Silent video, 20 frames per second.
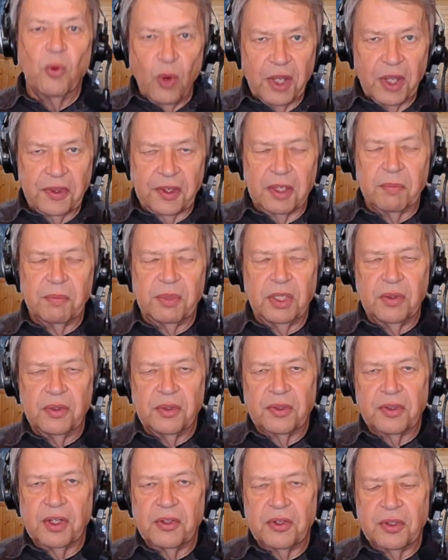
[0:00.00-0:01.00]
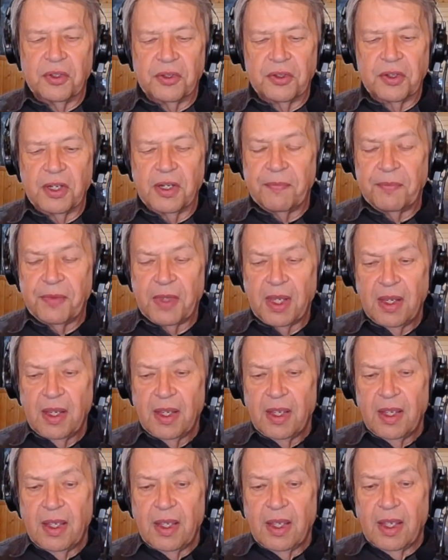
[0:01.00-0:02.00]
And I don't know what her job was,
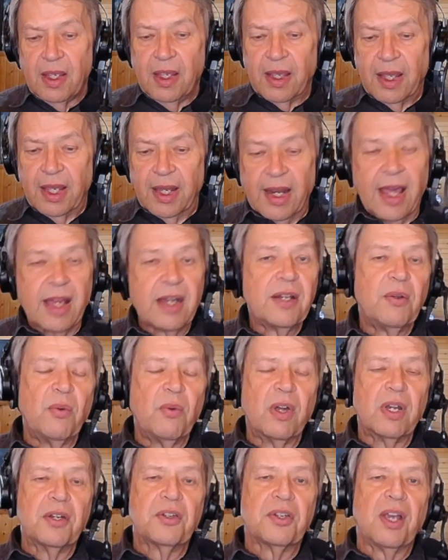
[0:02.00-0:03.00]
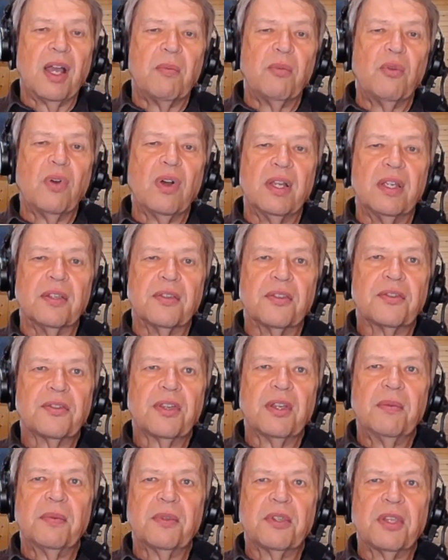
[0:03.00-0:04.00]
something to do with office
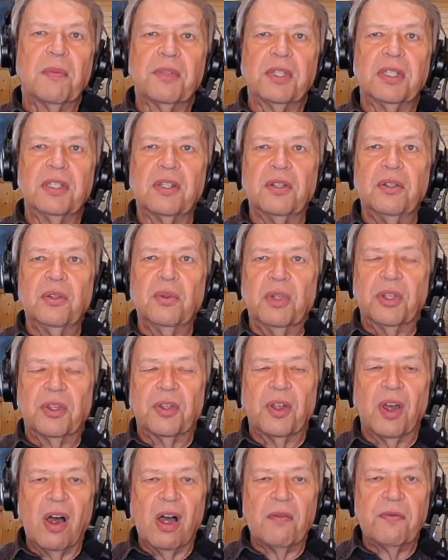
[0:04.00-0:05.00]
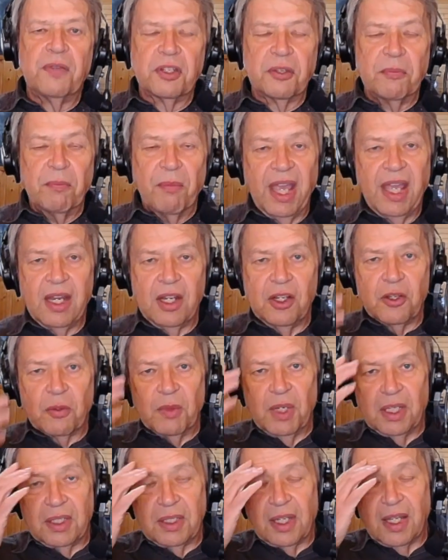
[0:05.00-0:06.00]
management. I don't know if she was in IT
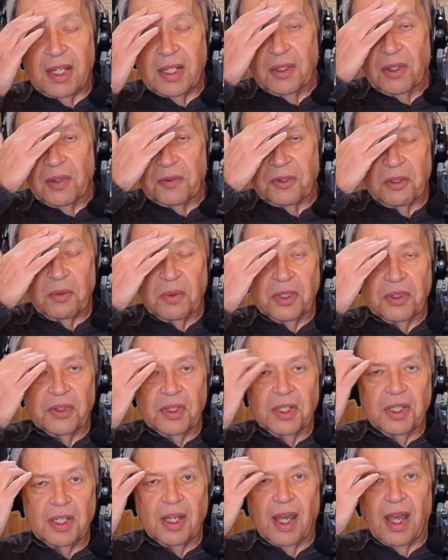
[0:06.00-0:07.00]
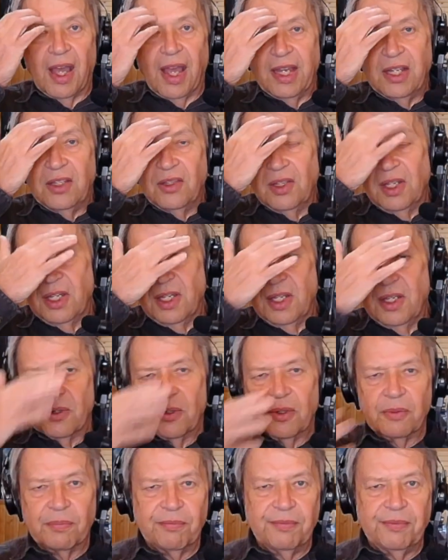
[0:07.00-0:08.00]
or data programming. I don't
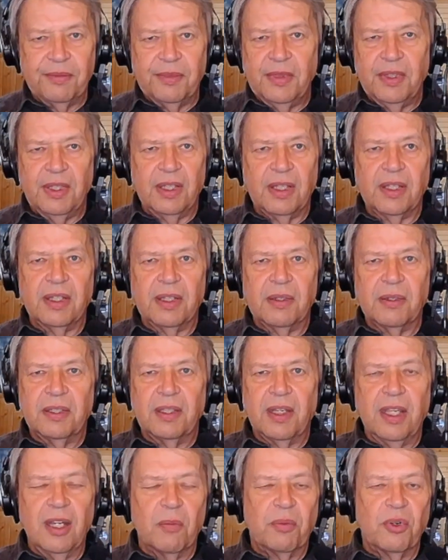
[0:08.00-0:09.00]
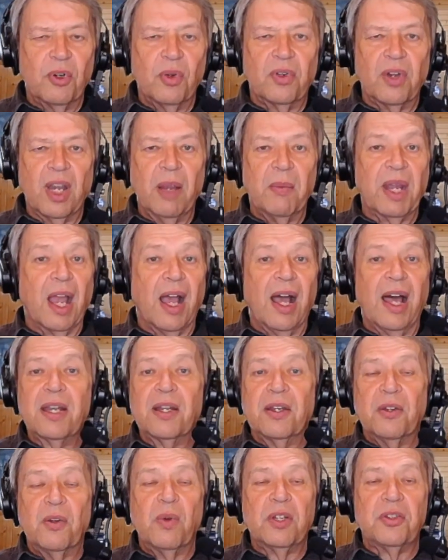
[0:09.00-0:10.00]
know what she did, but her job was to
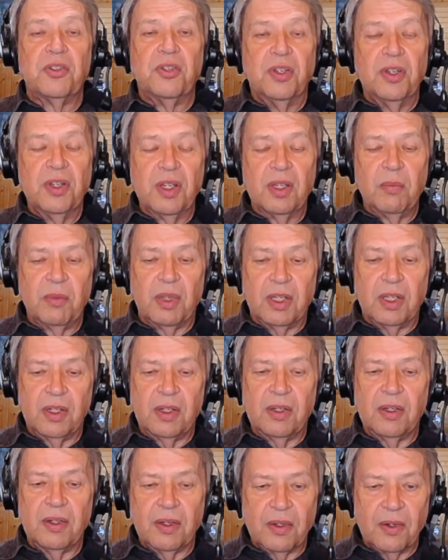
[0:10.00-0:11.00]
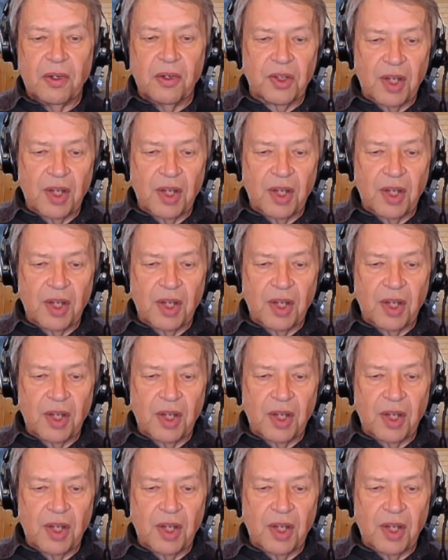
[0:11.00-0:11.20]
sit down and work at a computer.